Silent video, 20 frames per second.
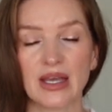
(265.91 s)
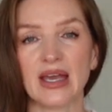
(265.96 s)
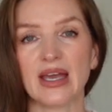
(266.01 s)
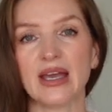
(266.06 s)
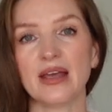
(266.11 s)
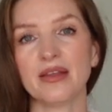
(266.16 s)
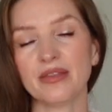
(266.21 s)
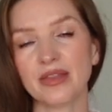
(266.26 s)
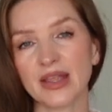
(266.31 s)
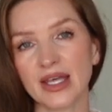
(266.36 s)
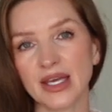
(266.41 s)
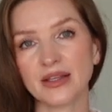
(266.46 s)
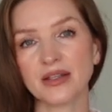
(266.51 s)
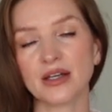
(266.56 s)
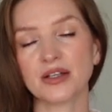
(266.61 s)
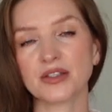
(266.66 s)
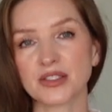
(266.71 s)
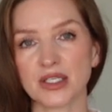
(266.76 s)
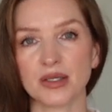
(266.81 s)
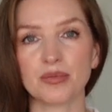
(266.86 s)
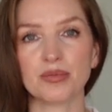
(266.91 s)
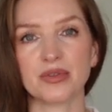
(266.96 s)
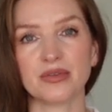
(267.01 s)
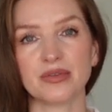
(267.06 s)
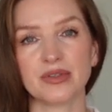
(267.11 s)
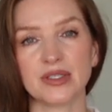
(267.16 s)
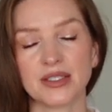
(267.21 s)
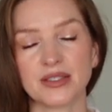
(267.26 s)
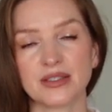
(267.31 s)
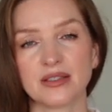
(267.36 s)
And then on top of
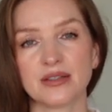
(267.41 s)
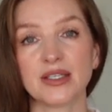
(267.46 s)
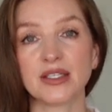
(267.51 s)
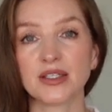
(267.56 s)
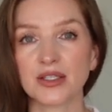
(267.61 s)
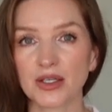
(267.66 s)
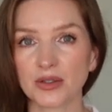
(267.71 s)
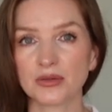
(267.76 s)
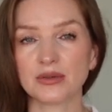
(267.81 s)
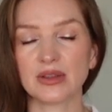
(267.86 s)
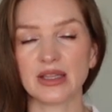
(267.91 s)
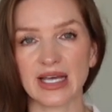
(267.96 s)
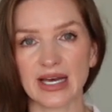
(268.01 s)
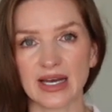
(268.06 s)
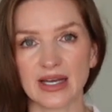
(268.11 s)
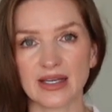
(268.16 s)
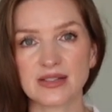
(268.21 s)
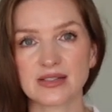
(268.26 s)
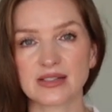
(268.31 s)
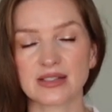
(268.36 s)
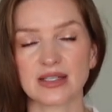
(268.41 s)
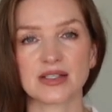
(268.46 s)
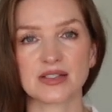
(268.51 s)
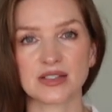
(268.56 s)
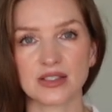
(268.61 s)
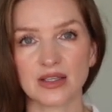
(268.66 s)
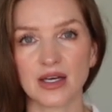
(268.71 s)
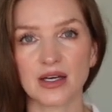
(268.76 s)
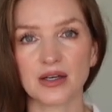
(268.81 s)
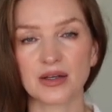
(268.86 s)
it, they don't last as
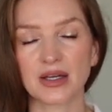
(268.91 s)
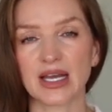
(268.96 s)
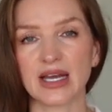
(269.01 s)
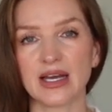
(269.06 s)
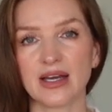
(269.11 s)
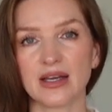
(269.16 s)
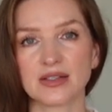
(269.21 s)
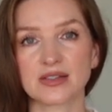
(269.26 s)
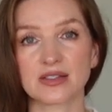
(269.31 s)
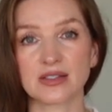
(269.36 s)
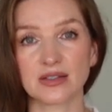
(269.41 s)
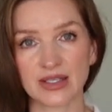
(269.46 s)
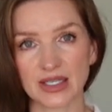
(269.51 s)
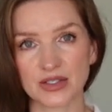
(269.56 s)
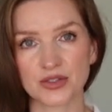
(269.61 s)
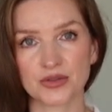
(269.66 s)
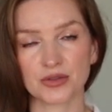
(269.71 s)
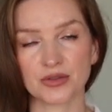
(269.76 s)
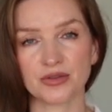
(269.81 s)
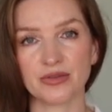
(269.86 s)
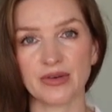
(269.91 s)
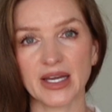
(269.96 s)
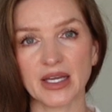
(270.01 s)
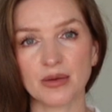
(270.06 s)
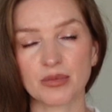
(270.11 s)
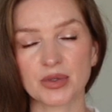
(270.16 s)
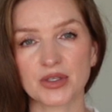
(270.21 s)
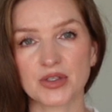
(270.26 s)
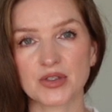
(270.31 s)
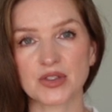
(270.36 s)
long as natural
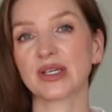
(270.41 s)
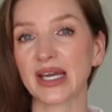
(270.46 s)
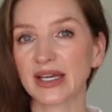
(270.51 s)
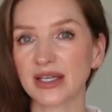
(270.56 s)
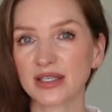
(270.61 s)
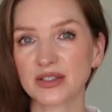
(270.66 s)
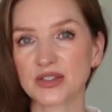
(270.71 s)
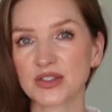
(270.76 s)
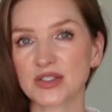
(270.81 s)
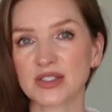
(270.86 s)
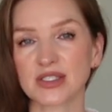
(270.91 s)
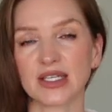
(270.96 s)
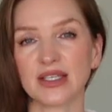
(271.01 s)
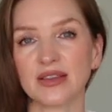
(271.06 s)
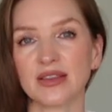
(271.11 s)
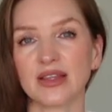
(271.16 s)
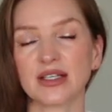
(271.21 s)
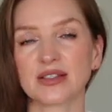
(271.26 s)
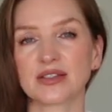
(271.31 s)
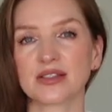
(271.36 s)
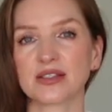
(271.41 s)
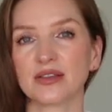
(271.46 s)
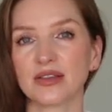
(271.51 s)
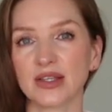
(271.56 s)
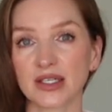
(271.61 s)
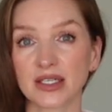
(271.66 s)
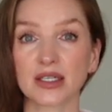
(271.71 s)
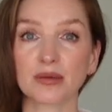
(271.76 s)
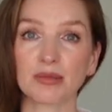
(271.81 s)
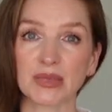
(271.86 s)
fibers. I understand that
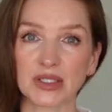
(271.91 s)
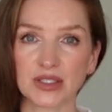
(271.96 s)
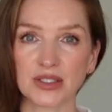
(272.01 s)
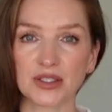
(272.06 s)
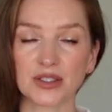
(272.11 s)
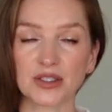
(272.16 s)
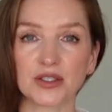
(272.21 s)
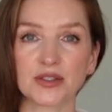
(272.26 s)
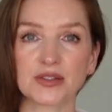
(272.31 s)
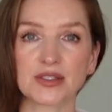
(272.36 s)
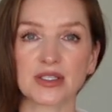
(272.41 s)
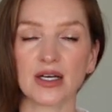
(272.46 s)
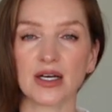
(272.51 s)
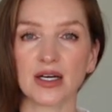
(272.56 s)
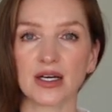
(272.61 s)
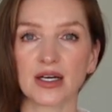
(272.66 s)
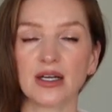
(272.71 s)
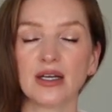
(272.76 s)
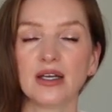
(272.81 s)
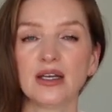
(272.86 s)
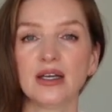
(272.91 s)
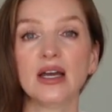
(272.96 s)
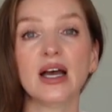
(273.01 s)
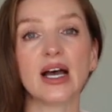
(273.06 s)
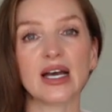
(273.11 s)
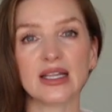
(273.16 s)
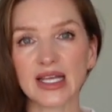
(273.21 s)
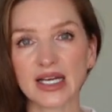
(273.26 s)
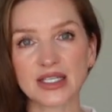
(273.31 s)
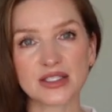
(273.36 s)
synthetic materials are
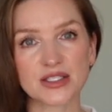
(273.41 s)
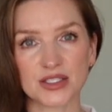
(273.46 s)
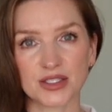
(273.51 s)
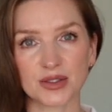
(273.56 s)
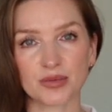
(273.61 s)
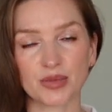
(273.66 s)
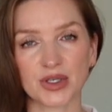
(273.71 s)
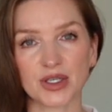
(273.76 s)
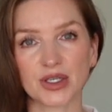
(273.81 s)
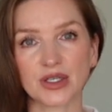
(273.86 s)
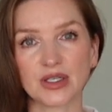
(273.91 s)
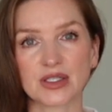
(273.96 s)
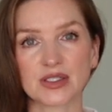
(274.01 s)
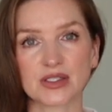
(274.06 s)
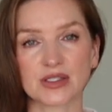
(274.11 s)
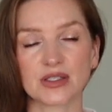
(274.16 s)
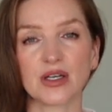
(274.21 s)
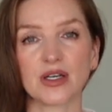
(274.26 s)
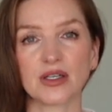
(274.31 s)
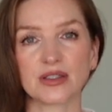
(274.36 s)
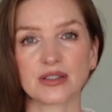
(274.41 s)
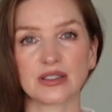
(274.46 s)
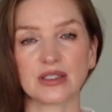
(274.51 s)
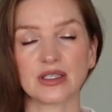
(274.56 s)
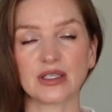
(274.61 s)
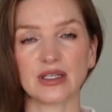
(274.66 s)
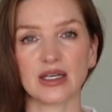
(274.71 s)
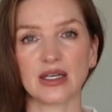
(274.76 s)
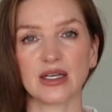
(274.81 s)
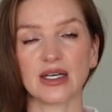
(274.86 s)
a lot cheaper. It's not
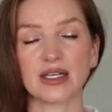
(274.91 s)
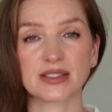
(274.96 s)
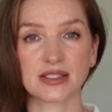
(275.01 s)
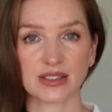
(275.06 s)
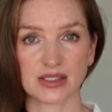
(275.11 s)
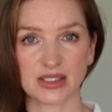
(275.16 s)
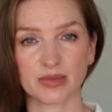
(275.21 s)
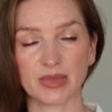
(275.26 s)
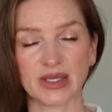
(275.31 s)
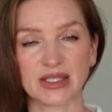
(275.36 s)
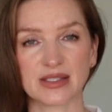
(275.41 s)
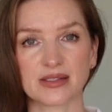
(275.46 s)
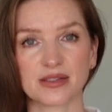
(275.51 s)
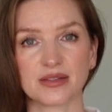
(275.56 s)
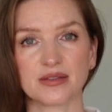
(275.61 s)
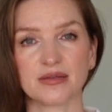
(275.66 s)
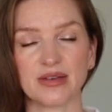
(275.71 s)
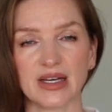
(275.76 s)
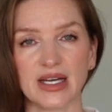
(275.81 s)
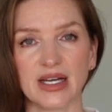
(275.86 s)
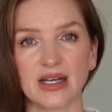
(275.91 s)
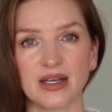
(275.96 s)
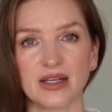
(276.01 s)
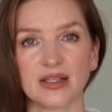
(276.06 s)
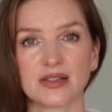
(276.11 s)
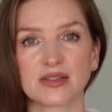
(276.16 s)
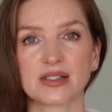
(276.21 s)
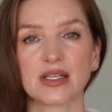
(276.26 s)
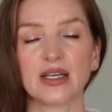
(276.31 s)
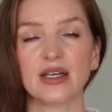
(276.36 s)
as expensive
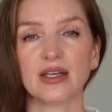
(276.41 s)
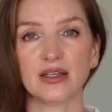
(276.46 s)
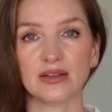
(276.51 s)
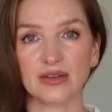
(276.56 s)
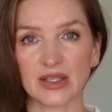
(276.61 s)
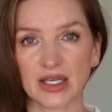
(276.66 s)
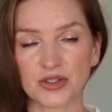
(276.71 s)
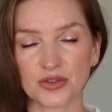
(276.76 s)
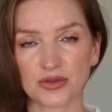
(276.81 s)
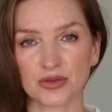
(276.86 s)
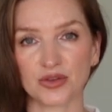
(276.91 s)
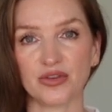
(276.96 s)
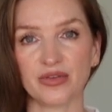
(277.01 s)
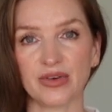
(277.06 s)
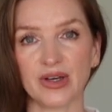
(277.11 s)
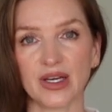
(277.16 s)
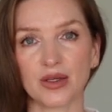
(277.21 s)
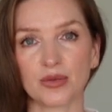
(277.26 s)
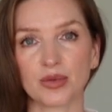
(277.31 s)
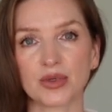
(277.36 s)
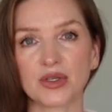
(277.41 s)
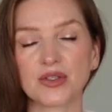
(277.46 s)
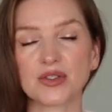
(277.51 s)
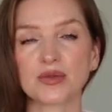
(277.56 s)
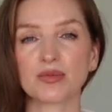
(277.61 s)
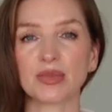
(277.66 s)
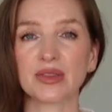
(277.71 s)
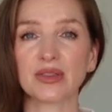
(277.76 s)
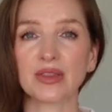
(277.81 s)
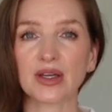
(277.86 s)
as natural fibers,
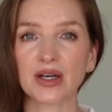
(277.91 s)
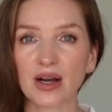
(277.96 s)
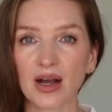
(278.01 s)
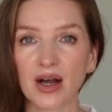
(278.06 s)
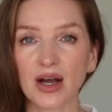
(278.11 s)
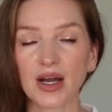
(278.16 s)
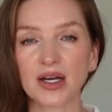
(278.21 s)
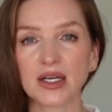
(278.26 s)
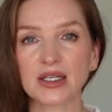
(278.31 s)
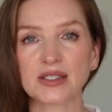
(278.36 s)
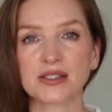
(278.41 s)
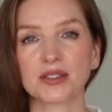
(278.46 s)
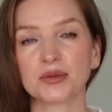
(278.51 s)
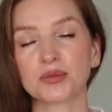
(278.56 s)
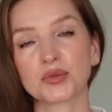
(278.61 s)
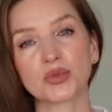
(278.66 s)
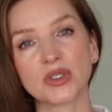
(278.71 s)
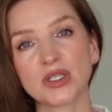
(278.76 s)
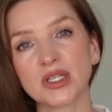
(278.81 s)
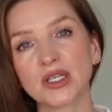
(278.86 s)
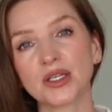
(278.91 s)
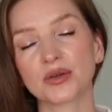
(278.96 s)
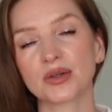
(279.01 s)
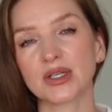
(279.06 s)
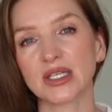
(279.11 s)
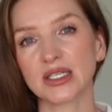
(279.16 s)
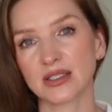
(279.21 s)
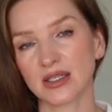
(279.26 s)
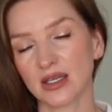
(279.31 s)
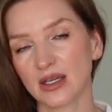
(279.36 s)
but there are some really
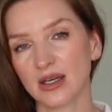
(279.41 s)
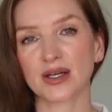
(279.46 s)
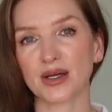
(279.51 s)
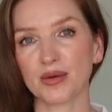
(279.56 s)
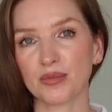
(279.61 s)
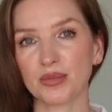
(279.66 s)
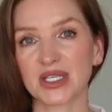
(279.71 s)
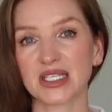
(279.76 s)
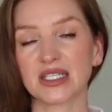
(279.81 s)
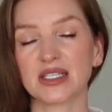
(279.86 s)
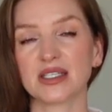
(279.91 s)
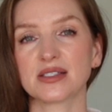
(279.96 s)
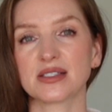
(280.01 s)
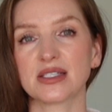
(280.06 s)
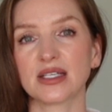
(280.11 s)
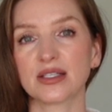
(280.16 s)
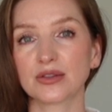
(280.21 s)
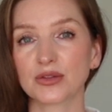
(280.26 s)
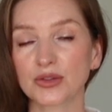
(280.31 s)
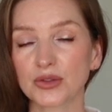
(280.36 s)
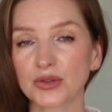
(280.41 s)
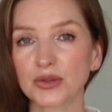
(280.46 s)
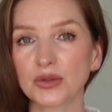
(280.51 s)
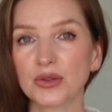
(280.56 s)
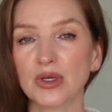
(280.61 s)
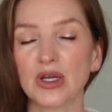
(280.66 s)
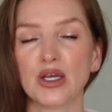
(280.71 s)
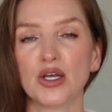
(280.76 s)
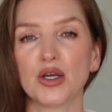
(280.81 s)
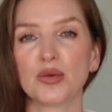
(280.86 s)
great companies that do
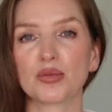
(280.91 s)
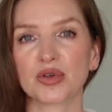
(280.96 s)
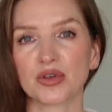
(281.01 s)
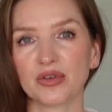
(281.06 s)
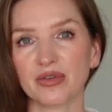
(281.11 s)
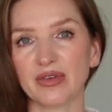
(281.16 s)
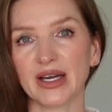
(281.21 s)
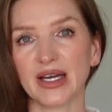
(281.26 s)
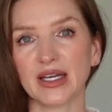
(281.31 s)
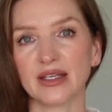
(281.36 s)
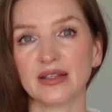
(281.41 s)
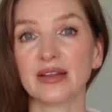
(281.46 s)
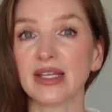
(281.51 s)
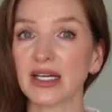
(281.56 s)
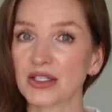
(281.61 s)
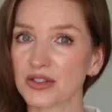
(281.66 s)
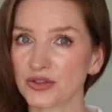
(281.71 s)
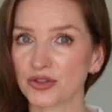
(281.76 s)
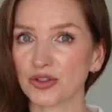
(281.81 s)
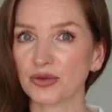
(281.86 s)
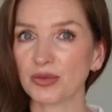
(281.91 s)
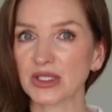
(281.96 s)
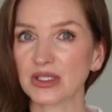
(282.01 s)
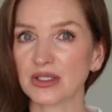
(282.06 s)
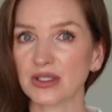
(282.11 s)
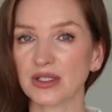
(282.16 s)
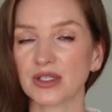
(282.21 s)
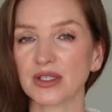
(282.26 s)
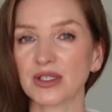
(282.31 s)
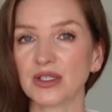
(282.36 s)
provide natural
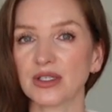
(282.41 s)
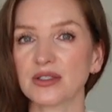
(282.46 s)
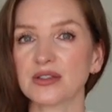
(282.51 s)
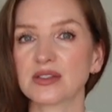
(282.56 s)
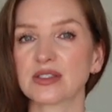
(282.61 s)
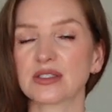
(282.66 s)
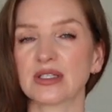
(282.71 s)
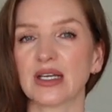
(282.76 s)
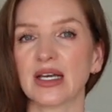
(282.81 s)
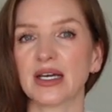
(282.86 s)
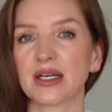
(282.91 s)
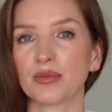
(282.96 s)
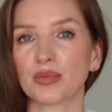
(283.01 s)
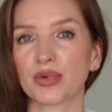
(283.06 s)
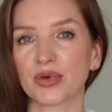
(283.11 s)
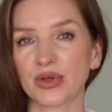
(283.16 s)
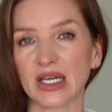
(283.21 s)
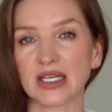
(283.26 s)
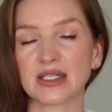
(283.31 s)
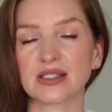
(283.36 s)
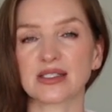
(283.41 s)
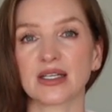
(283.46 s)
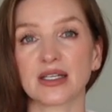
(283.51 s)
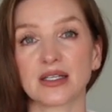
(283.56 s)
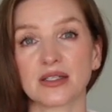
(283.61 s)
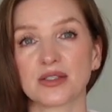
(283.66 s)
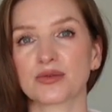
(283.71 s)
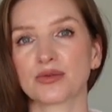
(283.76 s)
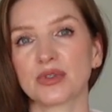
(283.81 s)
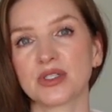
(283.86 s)
materials at a price that
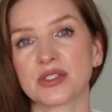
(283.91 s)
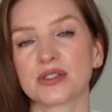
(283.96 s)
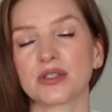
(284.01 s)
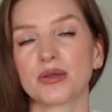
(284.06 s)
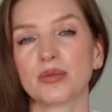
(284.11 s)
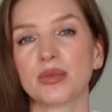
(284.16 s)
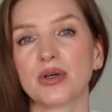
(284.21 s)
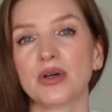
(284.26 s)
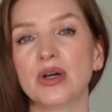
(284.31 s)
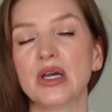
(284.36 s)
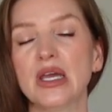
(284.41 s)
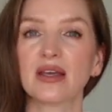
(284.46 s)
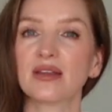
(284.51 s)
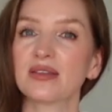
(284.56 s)
is reasonable.